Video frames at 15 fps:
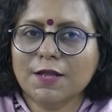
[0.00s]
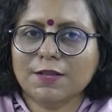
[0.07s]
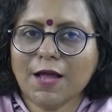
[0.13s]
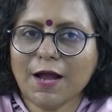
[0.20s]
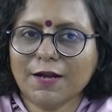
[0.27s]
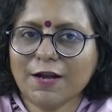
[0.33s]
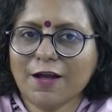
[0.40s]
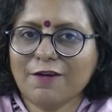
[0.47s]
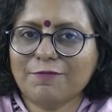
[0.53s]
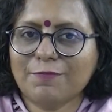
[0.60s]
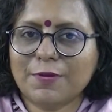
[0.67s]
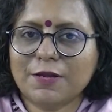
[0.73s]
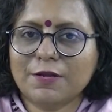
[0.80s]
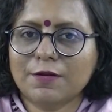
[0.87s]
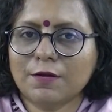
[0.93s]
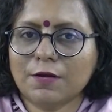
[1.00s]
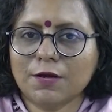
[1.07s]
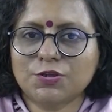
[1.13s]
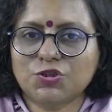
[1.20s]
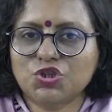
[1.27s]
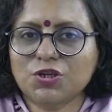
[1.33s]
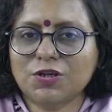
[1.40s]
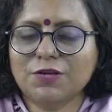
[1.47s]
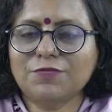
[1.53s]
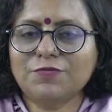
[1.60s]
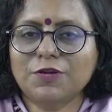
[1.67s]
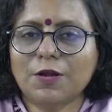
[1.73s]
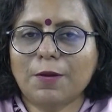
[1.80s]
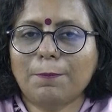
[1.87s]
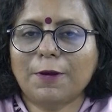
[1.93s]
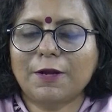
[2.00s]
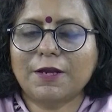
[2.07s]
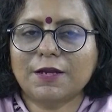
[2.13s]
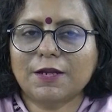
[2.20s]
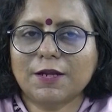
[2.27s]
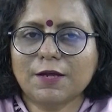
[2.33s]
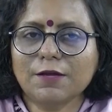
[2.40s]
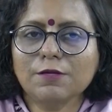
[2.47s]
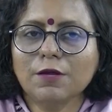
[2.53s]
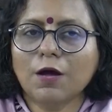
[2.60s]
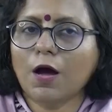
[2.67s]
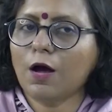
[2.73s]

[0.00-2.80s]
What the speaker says: that have been achieved in a particular